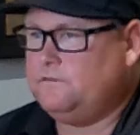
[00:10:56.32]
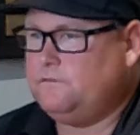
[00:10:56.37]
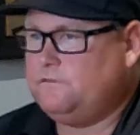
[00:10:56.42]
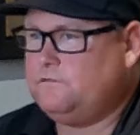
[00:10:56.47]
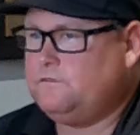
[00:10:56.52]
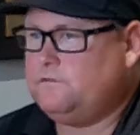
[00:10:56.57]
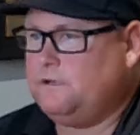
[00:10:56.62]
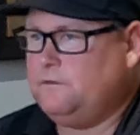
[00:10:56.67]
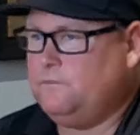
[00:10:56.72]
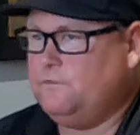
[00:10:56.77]

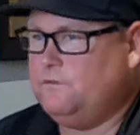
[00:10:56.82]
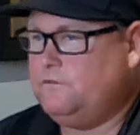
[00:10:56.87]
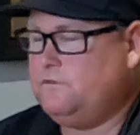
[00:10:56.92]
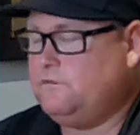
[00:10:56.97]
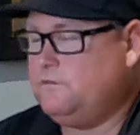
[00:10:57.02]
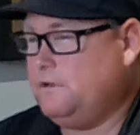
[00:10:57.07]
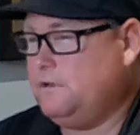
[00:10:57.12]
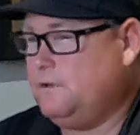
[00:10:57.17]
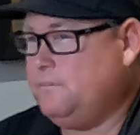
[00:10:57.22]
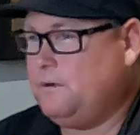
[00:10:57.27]
It's I would
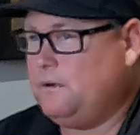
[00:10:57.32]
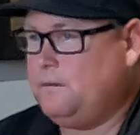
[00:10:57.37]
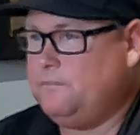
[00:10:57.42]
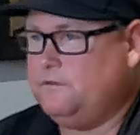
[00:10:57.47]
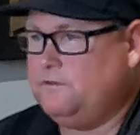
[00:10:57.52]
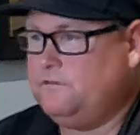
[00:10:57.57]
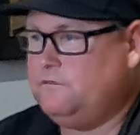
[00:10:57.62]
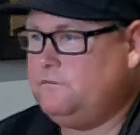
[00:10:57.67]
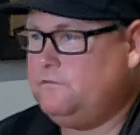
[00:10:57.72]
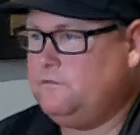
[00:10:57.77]
say
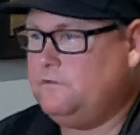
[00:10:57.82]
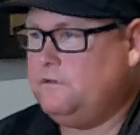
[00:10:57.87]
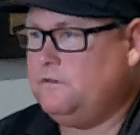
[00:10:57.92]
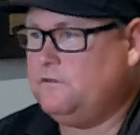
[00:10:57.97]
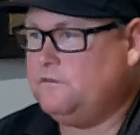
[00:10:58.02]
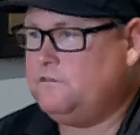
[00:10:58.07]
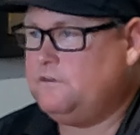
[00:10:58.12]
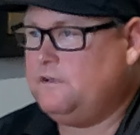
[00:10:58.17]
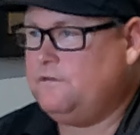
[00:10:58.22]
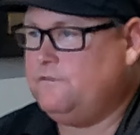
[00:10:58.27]
probably in
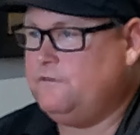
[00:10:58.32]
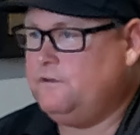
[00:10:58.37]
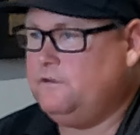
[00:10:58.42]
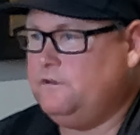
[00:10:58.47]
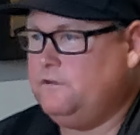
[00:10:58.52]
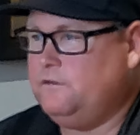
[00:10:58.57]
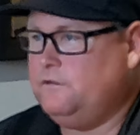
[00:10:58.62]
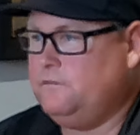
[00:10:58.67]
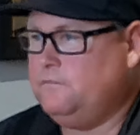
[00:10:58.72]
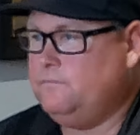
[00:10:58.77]
the
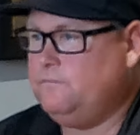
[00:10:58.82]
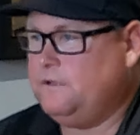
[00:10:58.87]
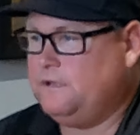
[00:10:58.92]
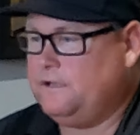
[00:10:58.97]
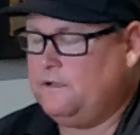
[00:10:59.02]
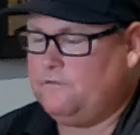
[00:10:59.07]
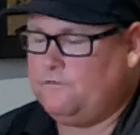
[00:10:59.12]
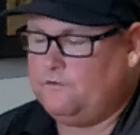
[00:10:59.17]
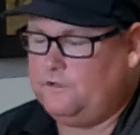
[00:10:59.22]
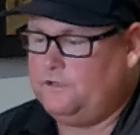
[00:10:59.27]
70,
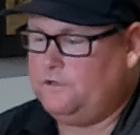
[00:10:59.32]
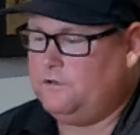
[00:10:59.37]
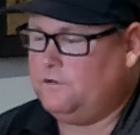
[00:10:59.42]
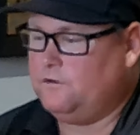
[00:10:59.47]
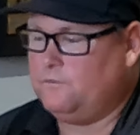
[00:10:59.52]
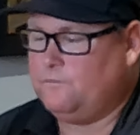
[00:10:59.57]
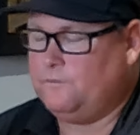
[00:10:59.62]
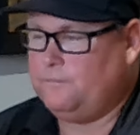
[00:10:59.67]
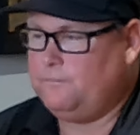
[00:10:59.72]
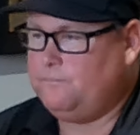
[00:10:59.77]
like every
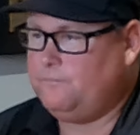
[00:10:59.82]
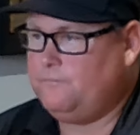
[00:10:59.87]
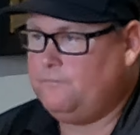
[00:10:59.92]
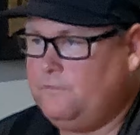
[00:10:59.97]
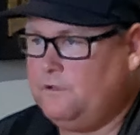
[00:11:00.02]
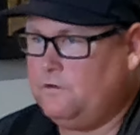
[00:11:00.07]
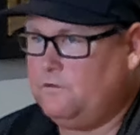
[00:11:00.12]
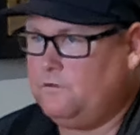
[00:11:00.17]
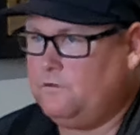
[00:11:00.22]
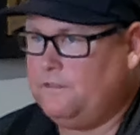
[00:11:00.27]
year we
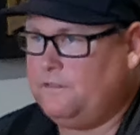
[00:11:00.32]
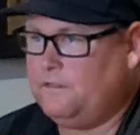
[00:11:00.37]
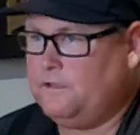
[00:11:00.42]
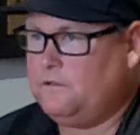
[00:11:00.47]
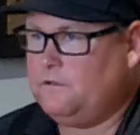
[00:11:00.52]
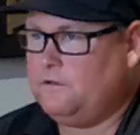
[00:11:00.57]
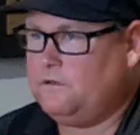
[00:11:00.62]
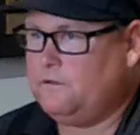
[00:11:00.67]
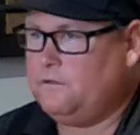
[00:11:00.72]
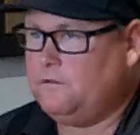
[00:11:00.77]
I
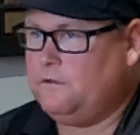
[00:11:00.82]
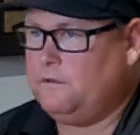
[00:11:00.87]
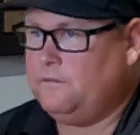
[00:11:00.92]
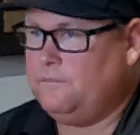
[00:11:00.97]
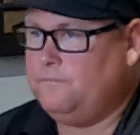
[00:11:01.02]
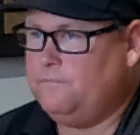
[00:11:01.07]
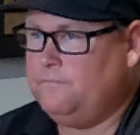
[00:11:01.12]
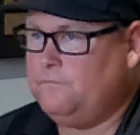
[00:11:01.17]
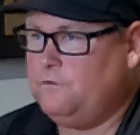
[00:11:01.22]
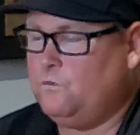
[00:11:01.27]
think
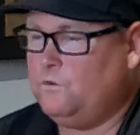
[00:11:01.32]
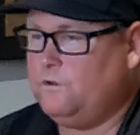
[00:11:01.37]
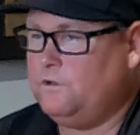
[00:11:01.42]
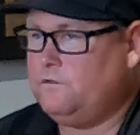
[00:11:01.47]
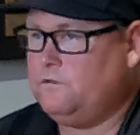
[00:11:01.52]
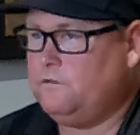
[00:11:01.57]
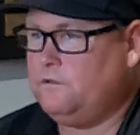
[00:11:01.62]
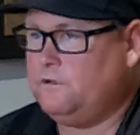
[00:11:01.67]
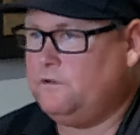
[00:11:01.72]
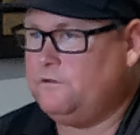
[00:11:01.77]
I'm going
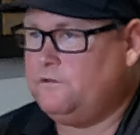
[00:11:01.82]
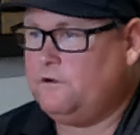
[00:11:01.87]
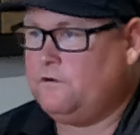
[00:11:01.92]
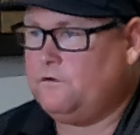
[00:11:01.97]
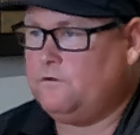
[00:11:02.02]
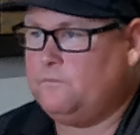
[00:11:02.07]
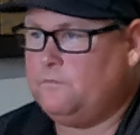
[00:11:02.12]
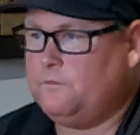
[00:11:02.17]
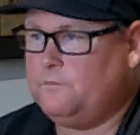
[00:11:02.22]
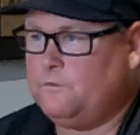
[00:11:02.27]
to the
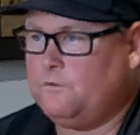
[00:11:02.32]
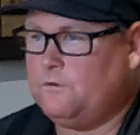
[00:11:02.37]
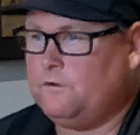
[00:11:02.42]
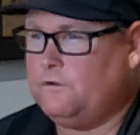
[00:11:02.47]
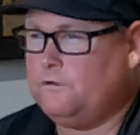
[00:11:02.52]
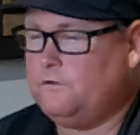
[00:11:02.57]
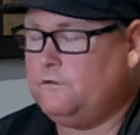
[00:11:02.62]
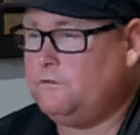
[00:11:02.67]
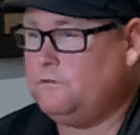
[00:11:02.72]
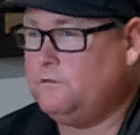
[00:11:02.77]
Ontario
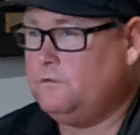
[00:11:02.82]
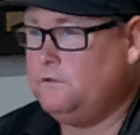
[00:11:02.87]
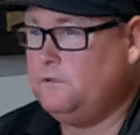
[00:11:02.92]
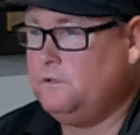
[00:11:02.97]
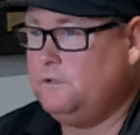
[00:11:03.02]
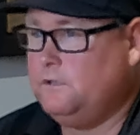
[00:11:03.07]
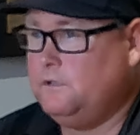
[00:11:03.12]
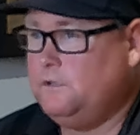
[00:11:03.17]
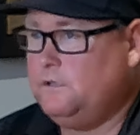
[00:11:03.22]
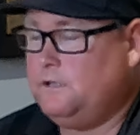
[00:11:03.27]
Memorial
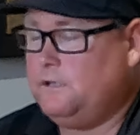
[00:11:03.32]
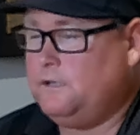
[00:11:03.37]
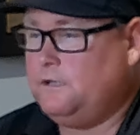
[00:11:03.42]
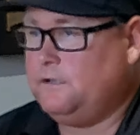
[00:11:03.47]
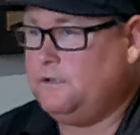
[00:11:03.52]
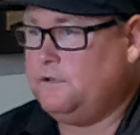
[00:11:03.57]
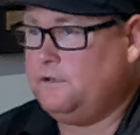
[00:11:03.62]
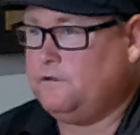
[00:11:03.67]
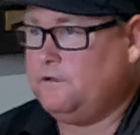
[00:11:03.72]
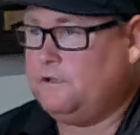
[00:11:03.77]

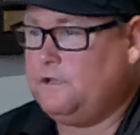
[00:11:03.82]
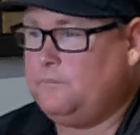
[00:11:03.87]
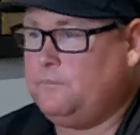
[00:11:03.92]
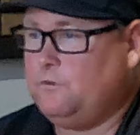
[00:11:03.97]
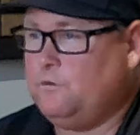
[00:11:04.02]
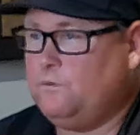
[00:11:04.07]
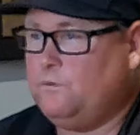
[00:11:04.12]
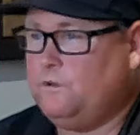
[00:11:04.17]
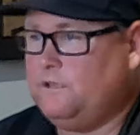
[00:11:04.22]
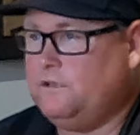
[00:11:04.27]
in a
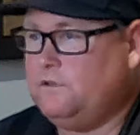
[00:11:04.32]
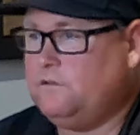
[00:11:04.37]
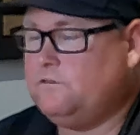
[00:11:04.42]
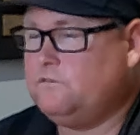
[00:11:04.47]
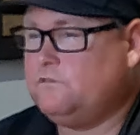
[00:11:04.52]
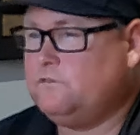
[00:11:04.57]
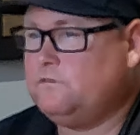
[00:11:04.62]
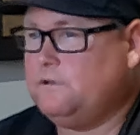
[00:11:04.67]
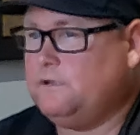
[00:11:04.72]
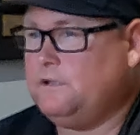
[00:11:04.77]
couple
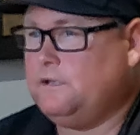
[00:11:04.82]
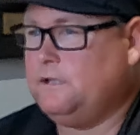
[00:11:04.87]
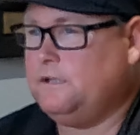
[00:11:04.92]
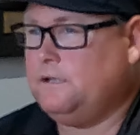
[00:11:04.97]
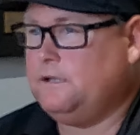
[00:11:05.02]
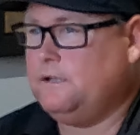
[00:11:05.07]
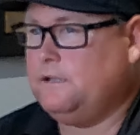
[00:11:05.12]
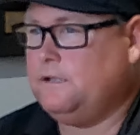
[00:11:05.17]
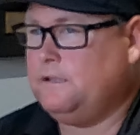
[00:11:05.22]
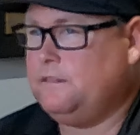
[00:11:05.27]
weeks,
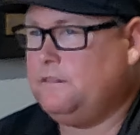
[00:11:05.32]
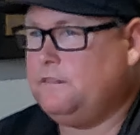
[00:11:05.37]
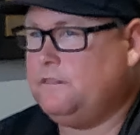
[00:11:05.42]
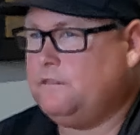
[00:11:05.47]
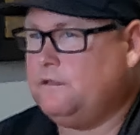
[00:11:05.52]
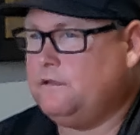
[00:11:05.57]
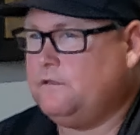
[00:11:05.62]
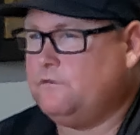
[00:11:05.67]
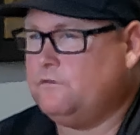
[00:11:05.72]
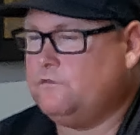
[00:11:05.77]
and I
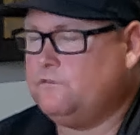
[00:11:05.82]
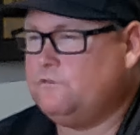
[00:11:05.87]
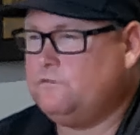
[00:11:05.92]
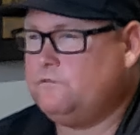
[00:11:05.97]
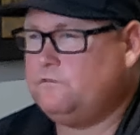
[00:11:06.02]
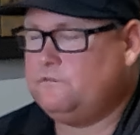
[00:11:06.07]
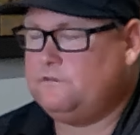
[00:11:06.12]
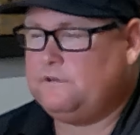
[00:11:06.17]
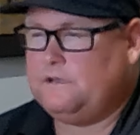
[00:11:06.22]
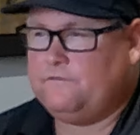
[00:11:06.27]
think there's
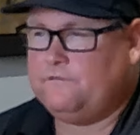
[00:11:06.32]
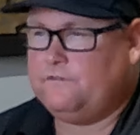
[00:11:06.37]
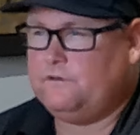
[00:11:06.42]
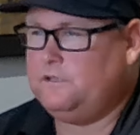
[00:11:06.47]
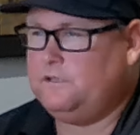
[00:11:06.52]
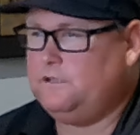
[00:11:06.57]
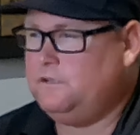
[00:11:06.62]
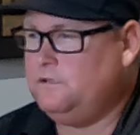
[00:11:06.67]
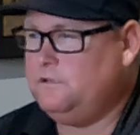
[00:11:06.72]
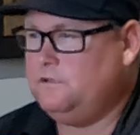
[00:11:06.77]

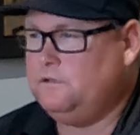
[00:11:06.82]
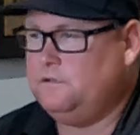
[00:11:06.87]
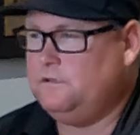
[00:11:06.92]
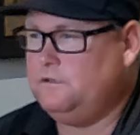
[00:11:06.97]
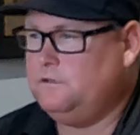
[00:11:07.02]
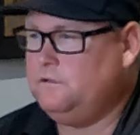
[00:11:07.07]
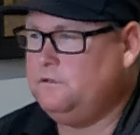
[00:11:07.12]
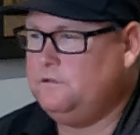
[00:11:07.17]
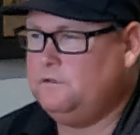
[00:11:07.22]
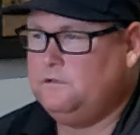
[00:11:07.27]

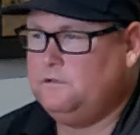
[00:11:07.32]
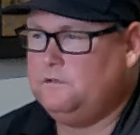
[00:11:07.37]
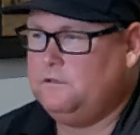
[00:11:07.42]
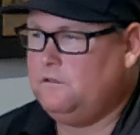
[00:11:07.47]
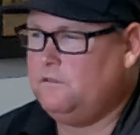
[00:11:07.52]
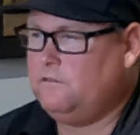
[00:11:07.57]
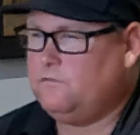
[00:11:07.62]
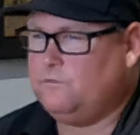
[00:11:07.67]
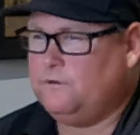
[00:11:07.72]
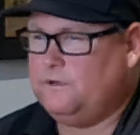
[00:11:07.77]

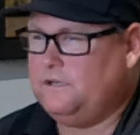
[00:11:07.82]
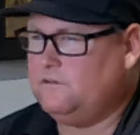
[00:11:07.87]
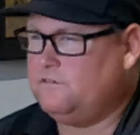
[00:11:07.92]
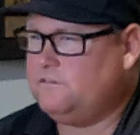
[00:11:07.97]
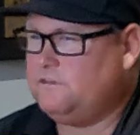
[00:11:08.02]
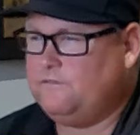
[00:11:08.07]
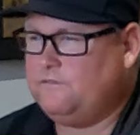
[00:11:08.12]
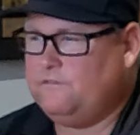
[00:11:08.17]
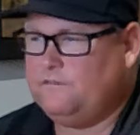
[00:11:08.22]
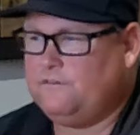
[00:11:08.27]
73 to
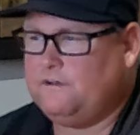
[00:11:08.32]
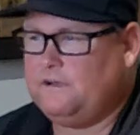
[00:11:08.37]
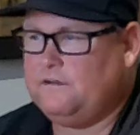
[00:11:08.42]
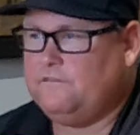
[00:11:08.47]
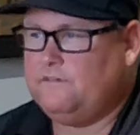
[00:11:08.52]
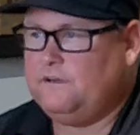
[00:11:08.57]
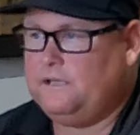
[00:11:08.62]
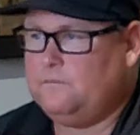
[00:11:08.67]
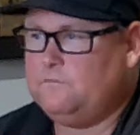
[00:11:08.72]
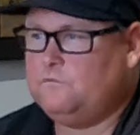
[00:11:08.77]

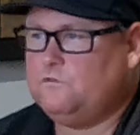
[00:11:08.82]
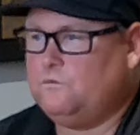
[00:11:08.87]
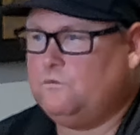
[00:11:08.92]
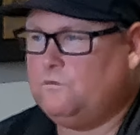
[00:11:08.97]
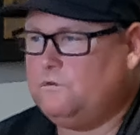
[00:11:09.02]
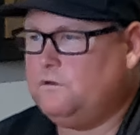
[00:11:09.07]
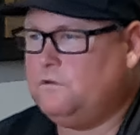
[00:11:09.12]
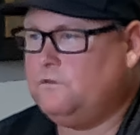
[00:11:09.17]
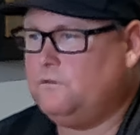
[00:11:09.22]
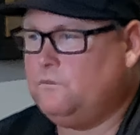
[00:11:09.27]
75 names
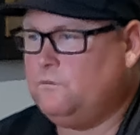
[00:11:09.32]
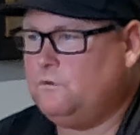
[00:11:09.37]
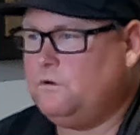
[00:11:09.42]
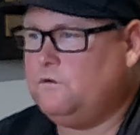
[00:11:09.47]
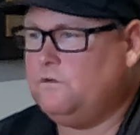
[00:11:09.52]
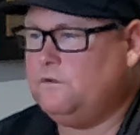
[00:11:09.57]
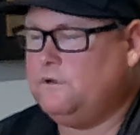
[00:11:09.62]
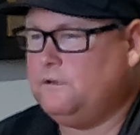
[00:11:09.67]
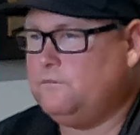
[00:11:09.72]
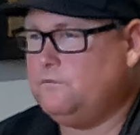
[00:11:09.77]
going on the
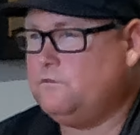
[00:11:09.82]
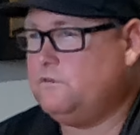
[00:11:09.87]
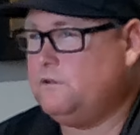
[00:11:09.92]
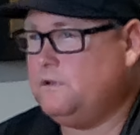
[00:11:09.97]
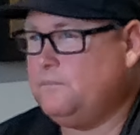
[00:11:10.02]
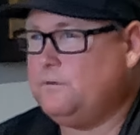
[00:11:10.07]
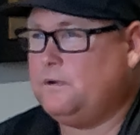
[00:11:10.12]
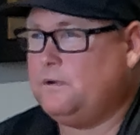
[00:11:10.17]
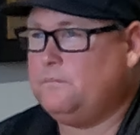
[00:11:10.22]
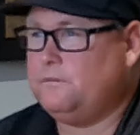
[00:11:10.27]
wall, and I would
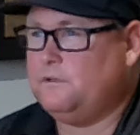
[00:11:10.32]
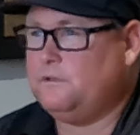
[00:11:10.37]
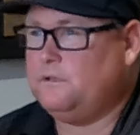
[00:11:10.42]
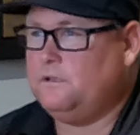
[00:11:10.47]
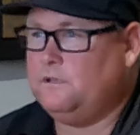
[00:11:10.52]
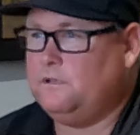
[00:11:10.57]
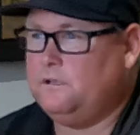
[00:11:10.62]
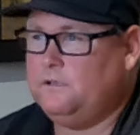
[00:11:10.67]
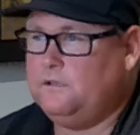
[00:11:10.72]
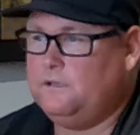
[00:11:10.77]
say
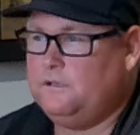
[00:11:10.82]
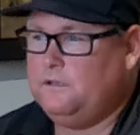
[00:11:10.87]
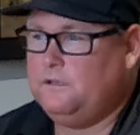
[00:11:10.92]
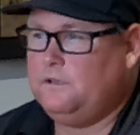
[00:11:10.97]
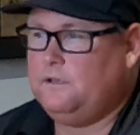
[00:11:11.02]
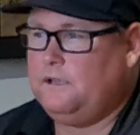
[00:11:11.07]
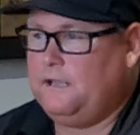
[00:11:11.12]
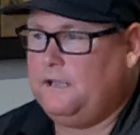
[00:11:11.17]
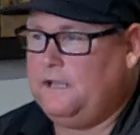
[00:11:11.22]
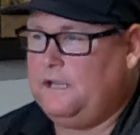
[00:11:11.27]
probably
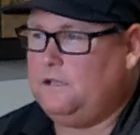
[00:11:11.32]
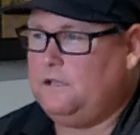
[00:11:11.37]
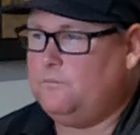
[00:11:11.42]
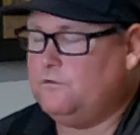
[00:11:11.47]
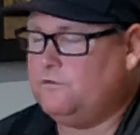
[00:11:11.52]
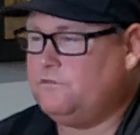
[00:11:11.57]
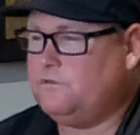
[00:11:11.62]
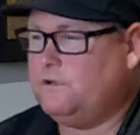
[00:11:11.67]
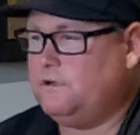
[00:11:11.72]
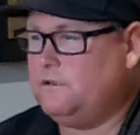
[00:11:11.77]

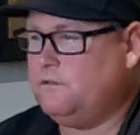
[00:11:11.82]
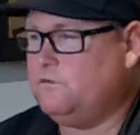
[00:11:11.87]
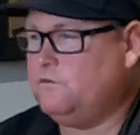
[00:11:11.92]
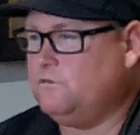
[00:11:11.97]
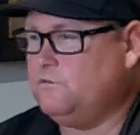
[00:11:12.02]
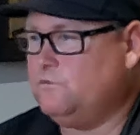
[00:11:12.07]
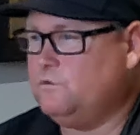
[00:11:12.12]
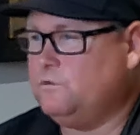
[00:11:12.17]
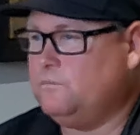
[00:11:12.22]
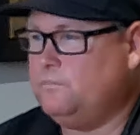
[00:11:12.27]
80% of
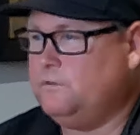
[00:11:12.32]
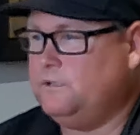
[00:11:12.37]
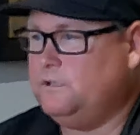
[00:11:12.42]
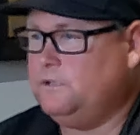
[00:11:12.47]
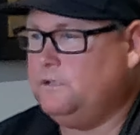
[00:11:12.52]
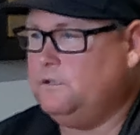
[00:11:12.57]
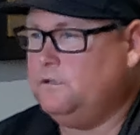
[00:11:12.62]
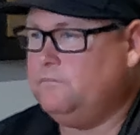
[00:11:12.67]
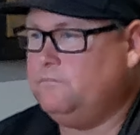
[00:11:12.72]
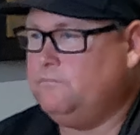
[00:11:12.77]
those would
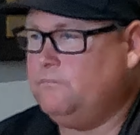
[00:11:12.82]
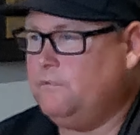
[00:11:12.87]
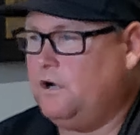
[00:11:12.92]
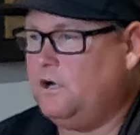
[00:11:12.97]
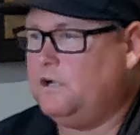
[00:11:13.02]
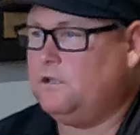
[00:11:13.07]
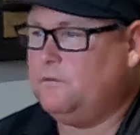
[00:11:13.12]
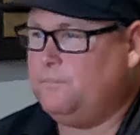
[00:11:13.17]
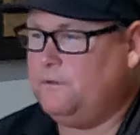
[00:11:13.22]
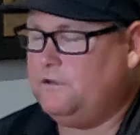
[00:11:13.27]
be
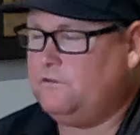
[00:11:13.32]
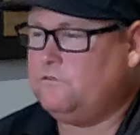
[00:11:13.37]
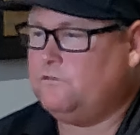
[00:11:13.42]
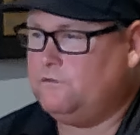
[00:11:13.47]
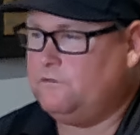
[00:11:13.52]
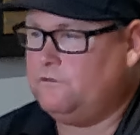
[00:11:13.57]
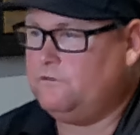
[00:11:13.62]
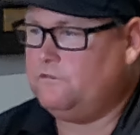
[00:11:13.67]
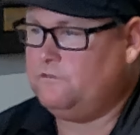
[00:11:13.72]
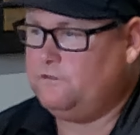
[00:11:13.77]

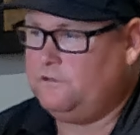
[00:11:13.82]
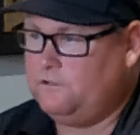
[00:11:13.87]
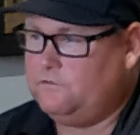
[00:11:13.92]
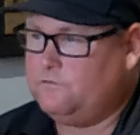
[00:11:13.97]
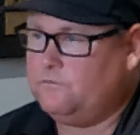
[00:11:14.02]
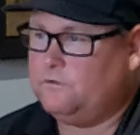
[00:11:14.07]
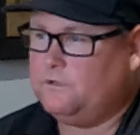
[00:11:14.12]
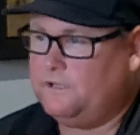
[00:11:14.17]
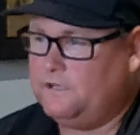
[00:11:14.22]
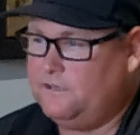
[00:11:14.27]
occupational
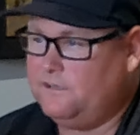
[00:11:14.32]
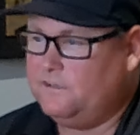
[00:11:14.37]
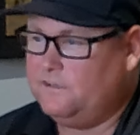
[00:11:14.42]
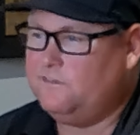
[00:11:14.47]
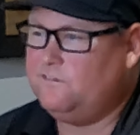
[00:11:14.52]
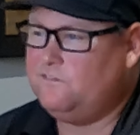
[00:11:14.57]
disease related.